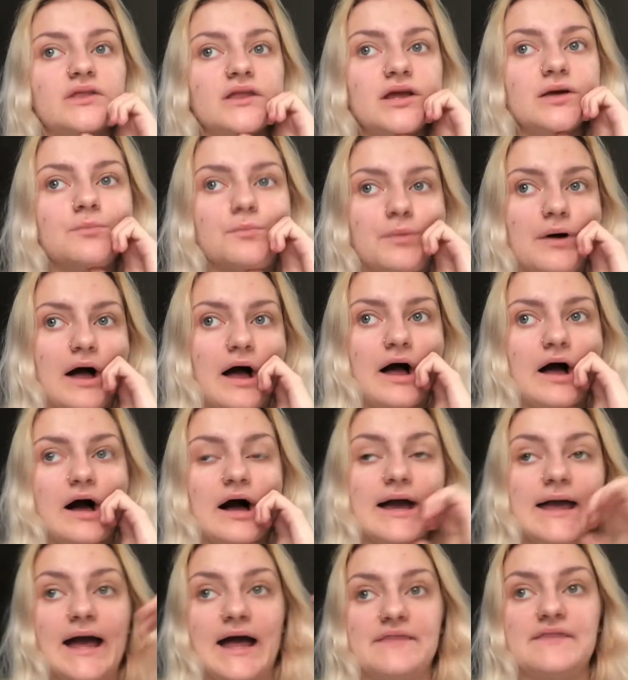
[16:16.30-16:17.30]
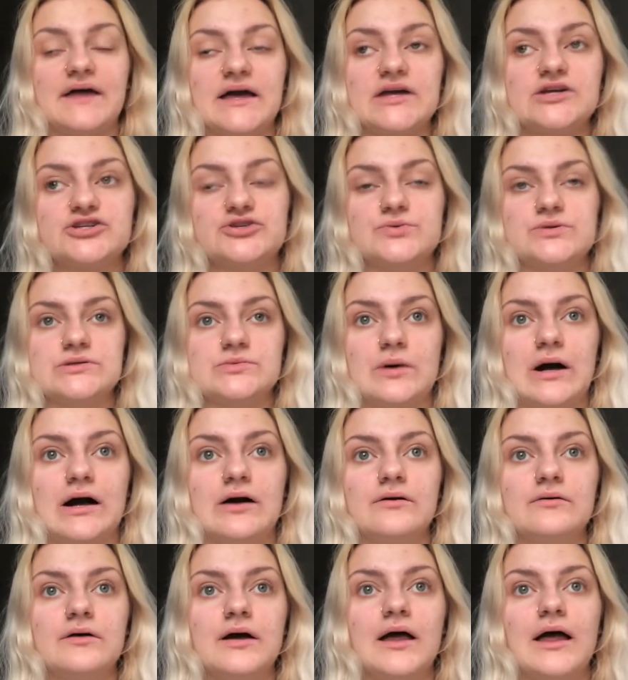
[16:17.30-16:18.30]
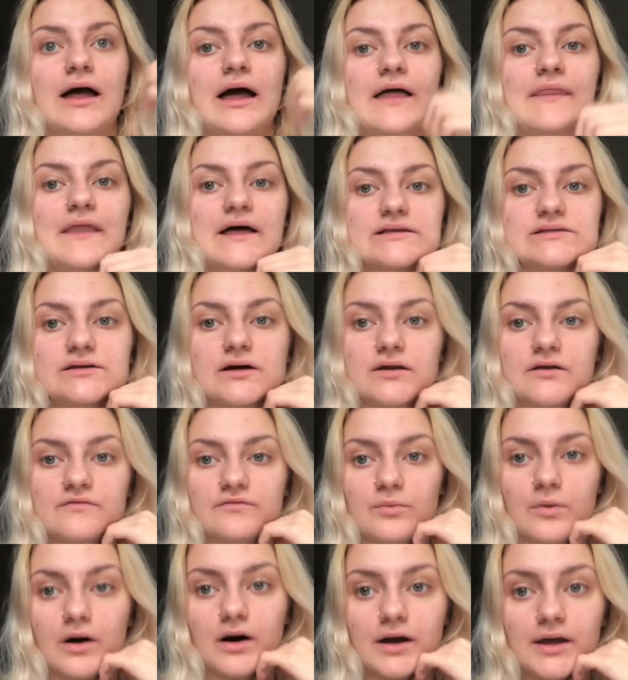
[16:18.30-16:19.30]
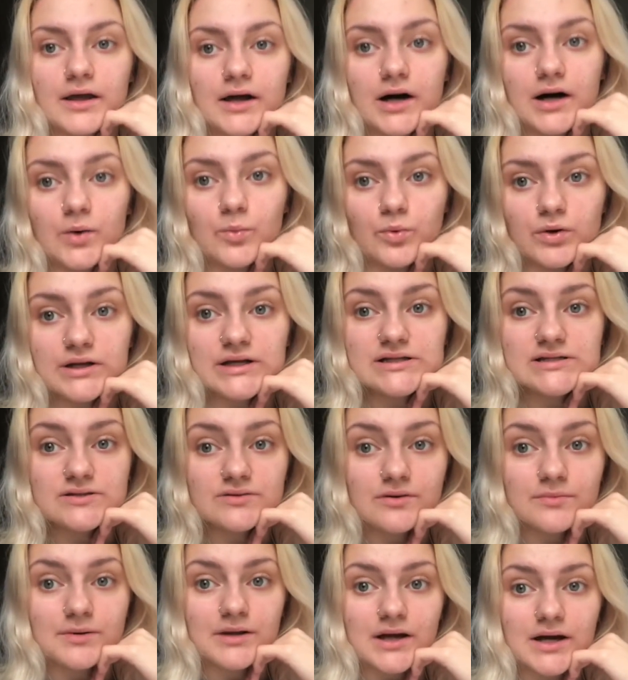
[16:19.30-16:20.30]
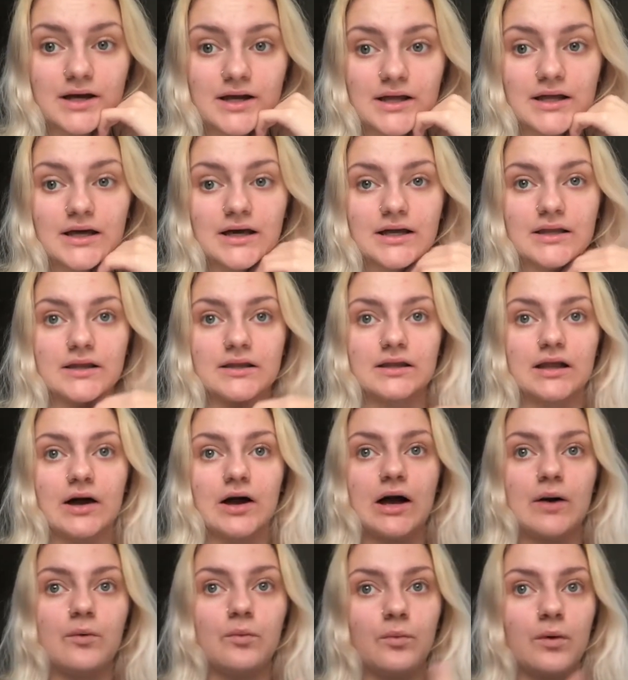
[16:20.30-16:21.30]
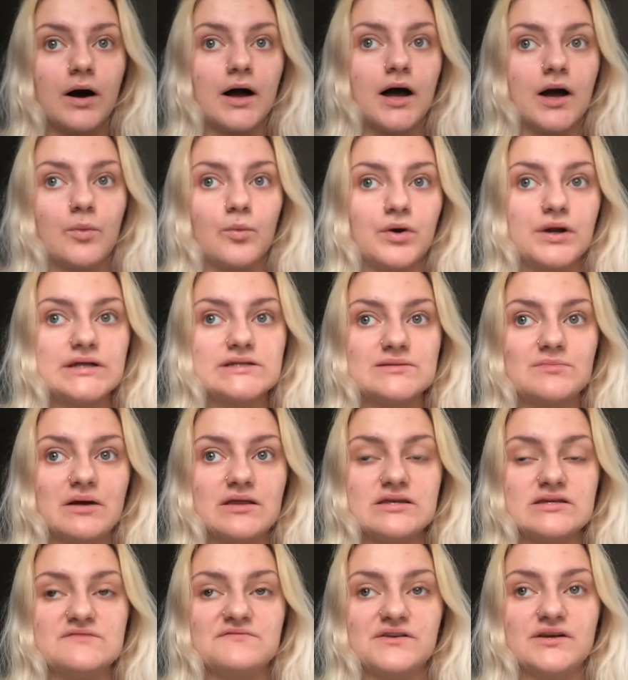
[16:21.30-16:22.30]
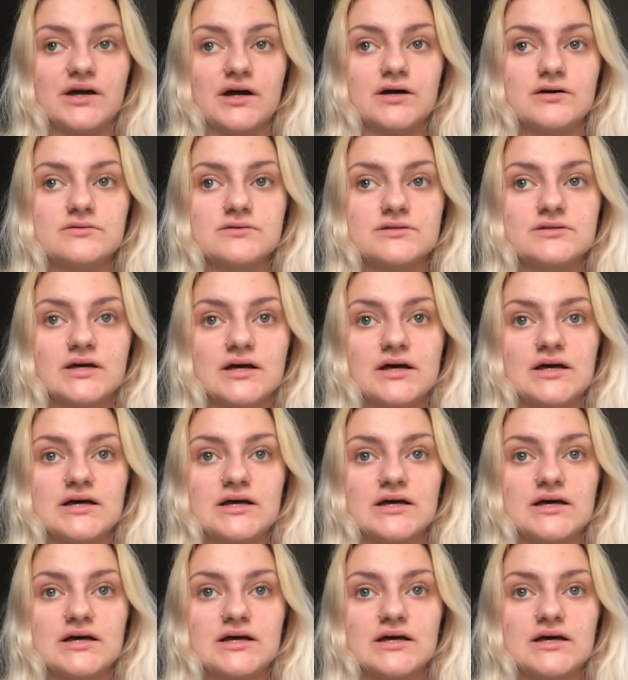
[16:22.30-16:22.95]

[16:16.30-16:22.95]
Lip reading: But I had that issue as well, and that's kind of why I wanted to reply, and like why I wanted to make these videos,